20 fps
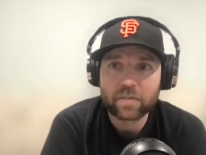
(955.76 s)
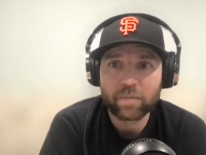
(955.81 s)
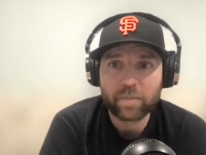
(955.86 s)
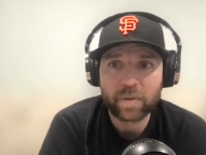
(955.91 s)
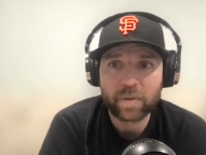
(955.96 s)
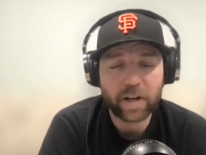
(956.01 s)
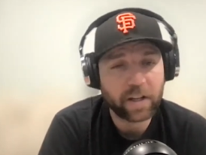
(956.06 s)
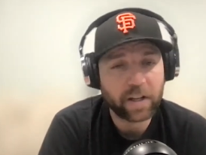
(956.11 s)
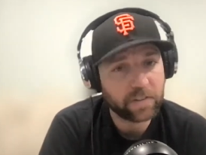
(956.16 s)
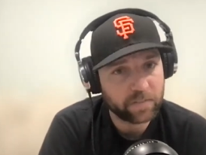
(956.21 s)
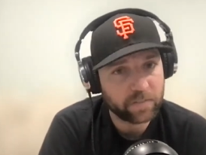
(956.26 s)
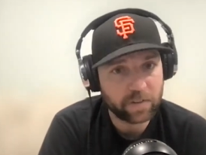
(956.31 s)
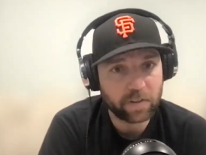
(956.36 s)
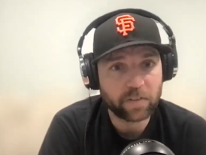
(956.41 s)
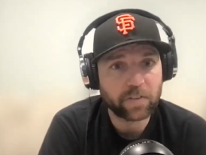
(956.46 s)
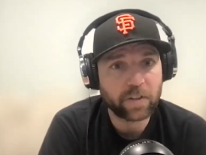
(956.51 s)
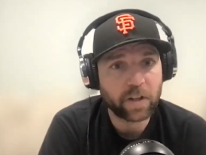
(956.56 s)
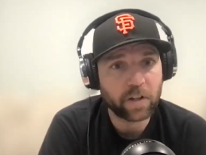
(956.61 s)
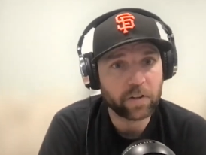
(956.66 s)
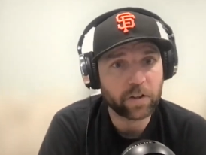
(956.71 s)
But I'd
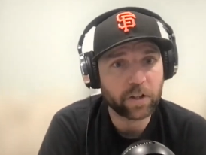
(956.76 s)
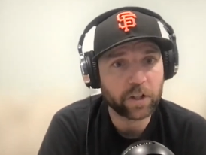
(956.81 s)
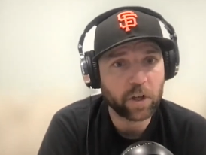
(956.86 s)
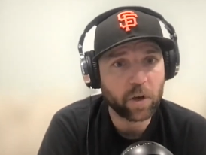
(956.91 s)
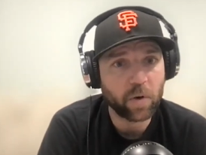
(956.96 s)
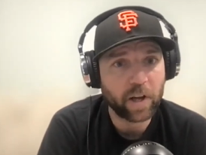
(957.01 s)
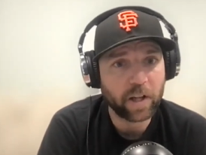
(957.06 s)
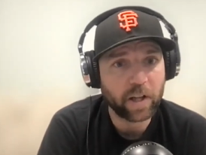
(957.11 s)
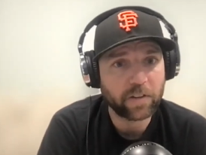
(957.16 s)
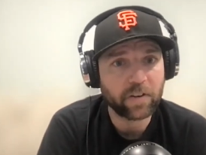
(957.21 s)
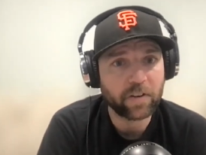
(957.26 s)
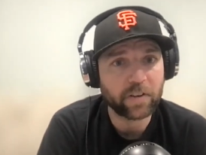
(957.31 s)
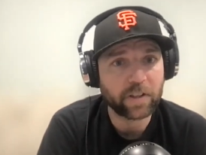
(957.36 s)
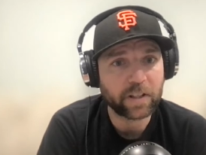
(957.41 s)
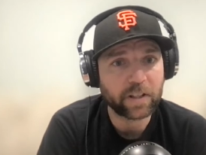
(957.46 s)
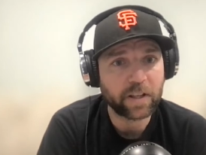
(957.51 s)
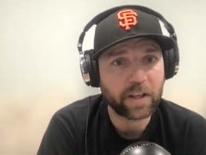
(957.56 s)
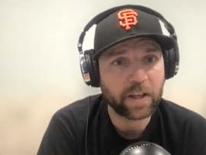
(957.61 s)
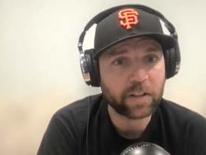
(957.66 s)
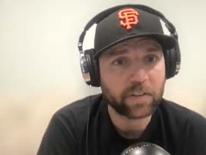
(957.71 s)
still tell her to go out there and
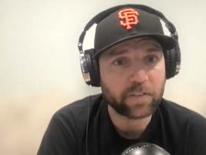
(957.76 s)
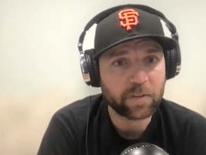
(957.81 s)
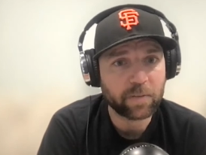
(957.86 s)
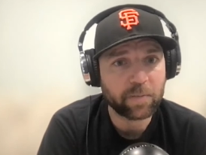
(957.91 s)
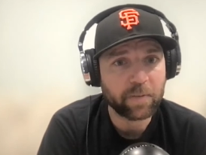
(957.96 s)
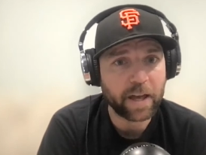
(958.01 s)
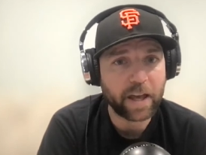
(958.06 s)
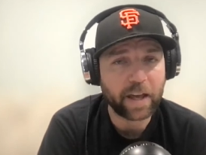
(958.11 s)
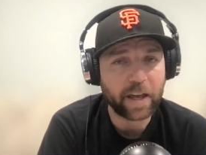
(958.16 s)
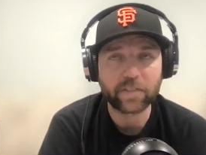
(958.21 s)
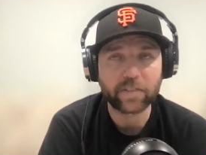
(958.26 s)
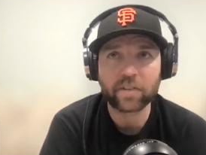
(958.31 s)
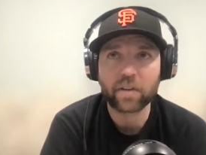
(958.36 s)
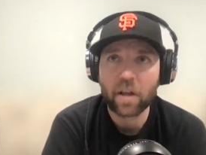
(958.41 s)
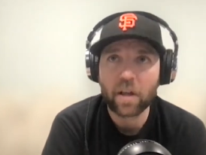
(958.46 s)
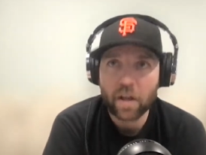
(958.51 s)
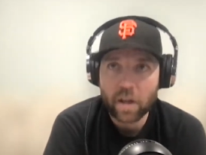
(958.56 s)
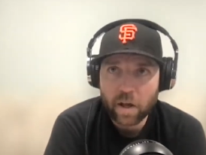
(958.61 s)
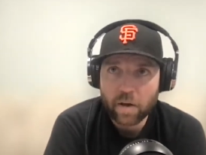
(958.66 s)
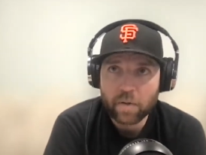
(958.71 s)
kick some ass.
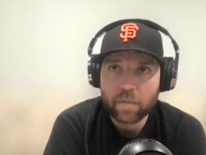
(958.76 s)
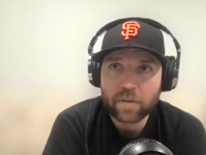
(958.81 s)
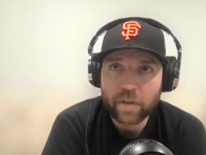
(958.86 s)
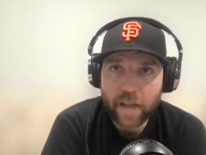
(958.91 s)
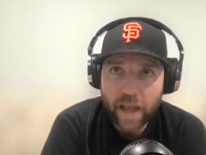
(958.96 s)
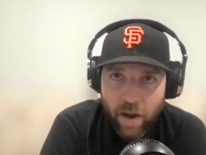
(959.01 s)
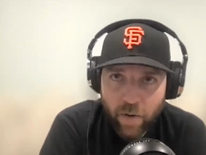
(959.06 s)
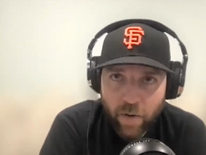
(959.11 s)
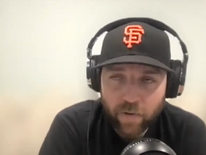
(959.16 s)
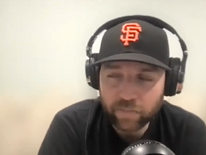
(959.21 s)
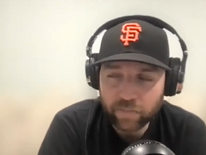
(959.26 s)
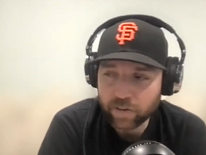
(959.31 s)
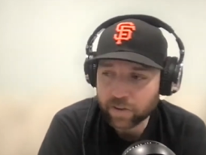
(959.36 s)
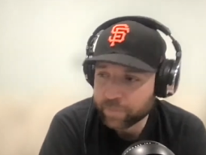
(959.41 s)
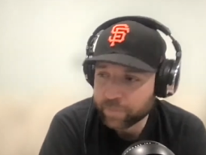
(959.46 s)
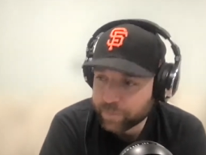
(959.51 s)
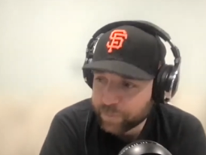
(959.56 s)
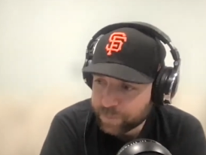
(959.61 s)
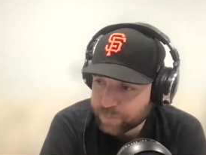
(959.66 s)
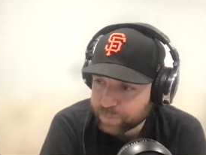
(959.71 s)

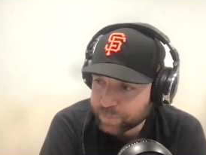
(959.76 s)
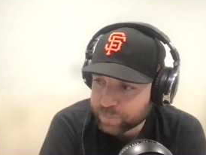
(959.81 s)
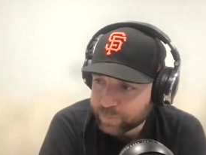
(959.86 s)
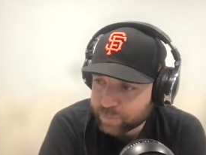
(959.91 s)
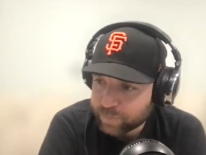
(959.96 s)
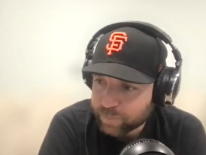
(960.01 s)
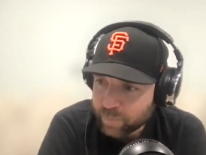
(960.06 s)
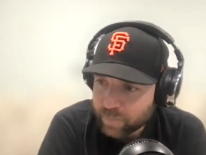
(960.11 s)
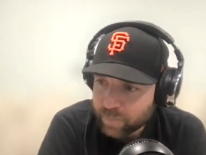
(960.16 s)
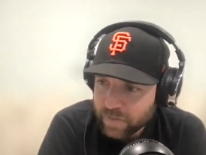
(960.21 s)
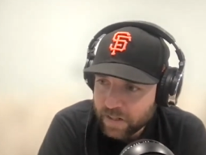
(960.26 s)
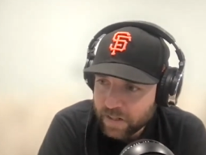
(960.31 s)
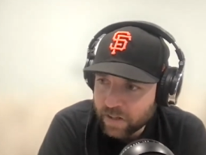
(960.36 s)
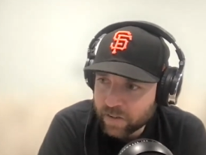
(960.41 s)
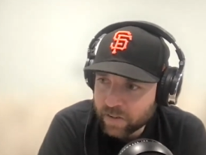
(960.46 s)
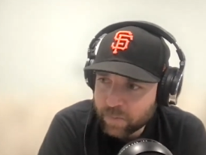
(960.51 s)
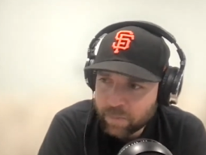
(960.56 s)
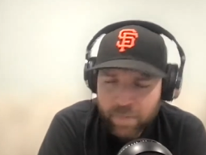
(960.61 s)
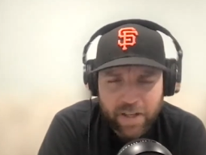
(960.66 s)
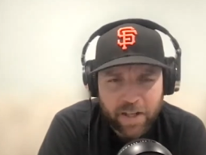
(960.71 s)
However,
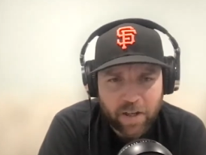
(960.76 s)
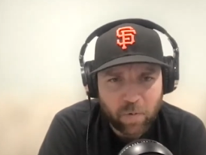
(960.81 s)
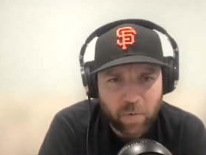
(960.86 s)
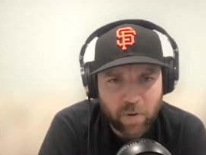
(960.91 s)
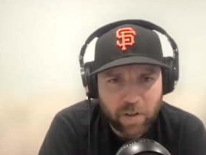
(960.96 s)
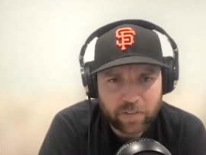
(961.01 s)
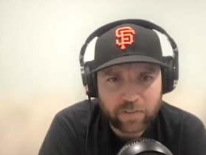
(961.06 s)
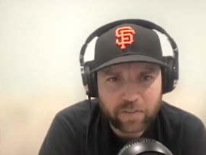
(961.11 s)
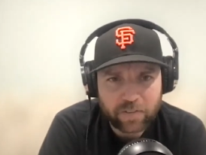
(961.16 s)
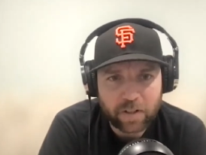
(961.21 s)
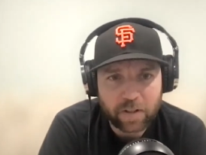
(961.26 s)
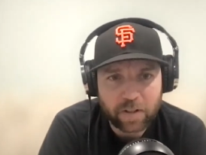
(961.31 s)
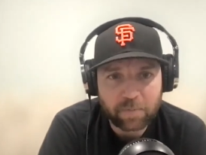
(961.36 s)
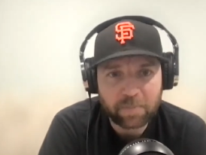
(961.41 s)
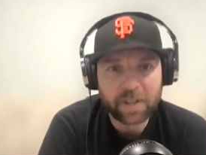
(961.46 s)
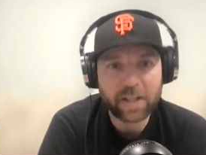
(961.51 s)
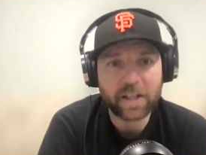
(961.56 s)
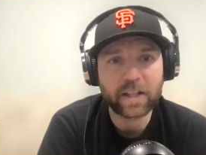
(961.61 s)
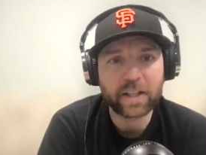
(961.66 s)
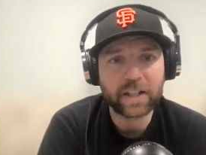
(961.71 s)
the big question to
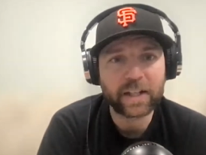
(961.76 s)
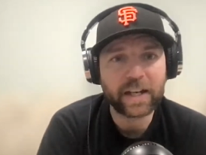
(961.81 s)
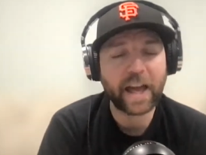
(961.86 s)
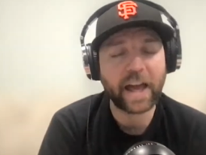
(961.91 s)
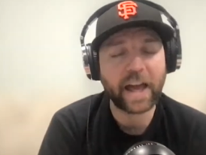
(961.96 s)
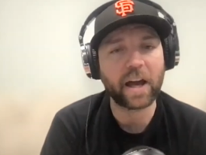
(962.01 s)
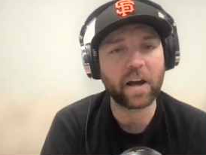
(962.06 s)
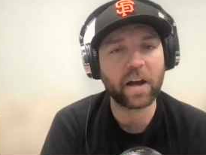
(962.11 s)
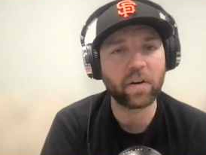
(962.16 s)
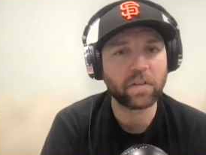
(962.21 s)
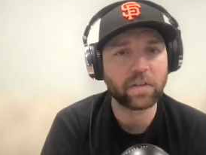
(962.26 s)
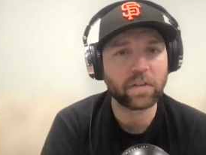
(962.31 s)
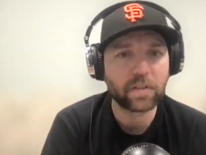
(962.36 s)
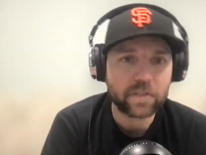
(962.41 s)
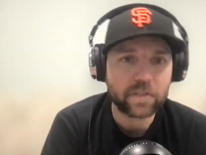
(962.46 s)
me now,